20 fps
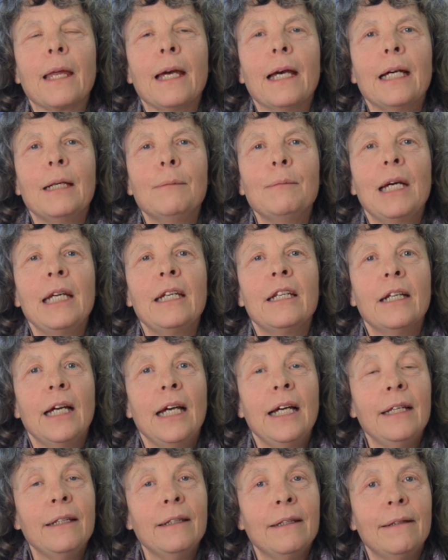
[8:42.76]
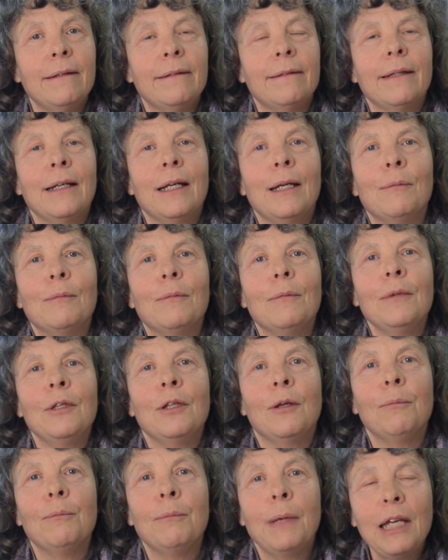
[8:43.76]
and you
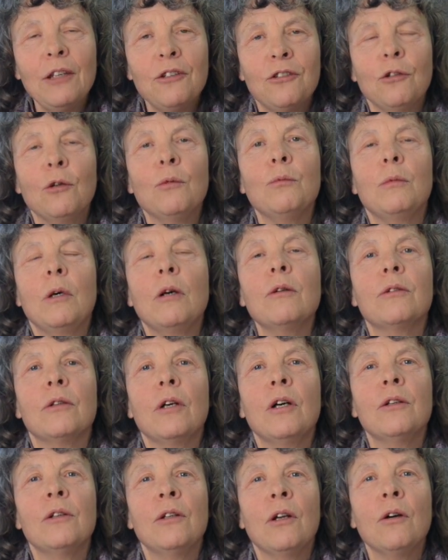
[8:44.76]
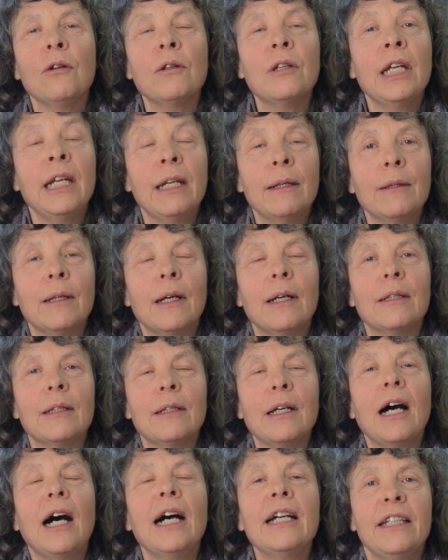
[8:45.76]
know, based on
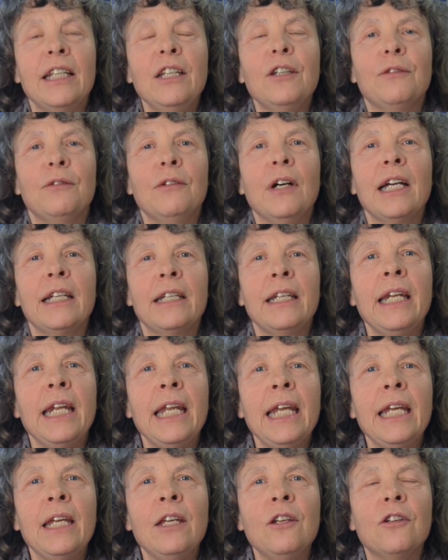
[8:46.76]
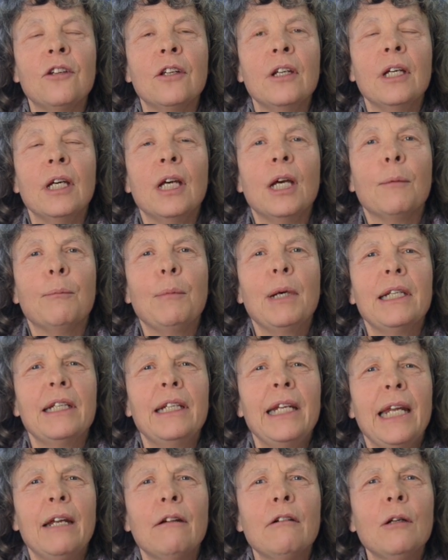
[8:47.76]
identified need, but
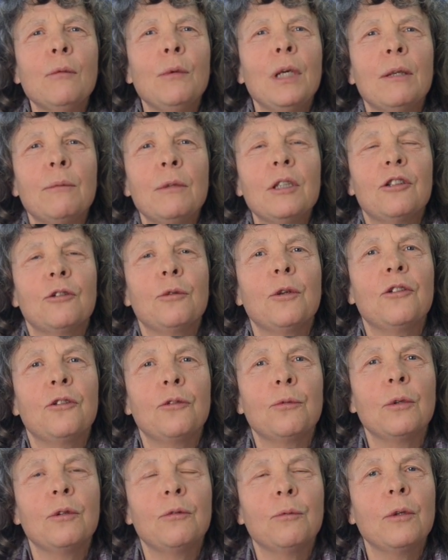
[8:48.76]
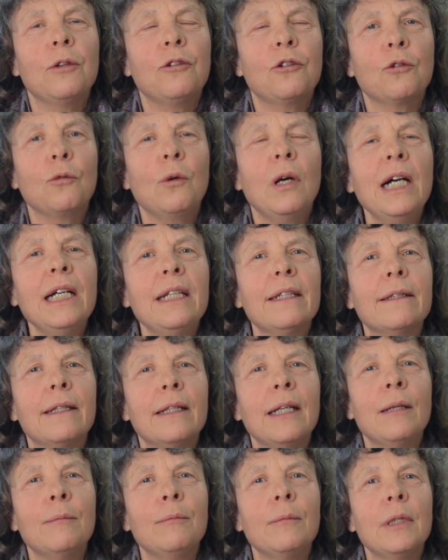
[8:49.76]
an era which was quite,
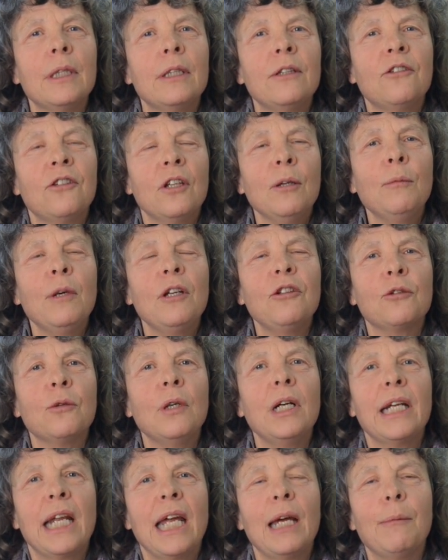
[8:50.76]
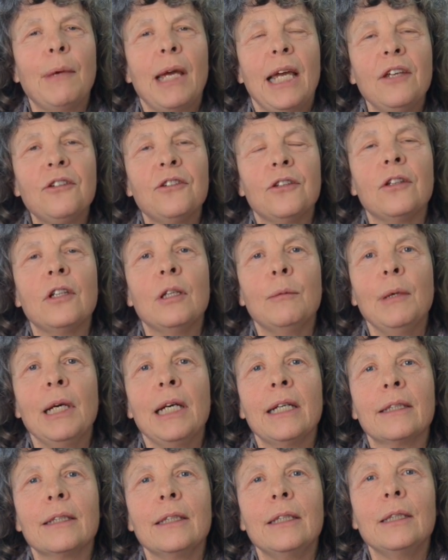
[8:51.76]
in some ways, quite haphazard
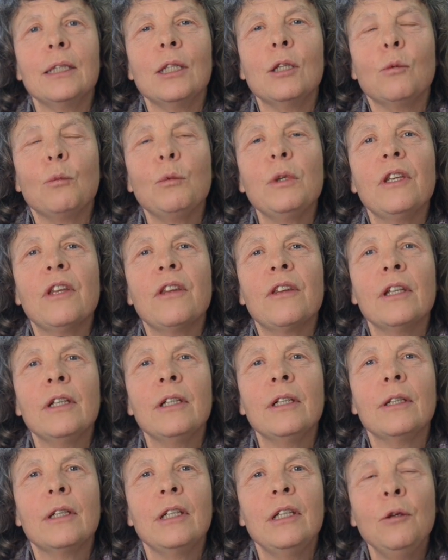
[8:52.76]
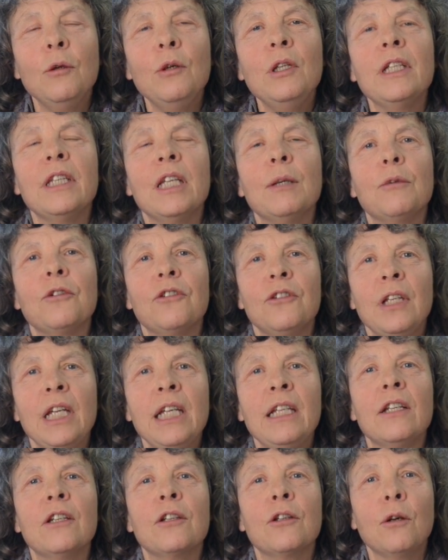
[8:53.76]
about whether the learning that was
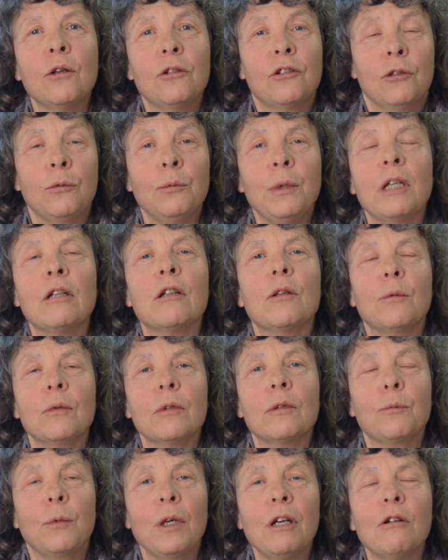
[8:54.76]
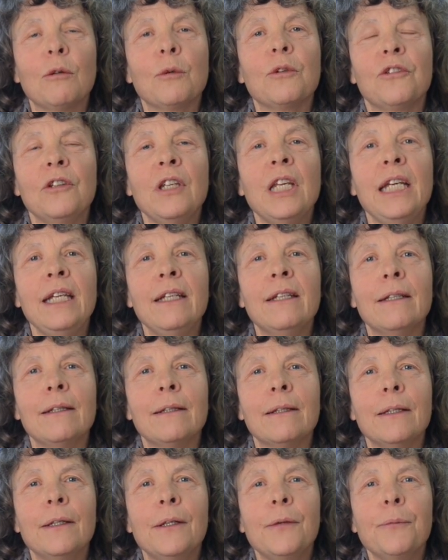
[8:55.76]
needed got to where it was needed.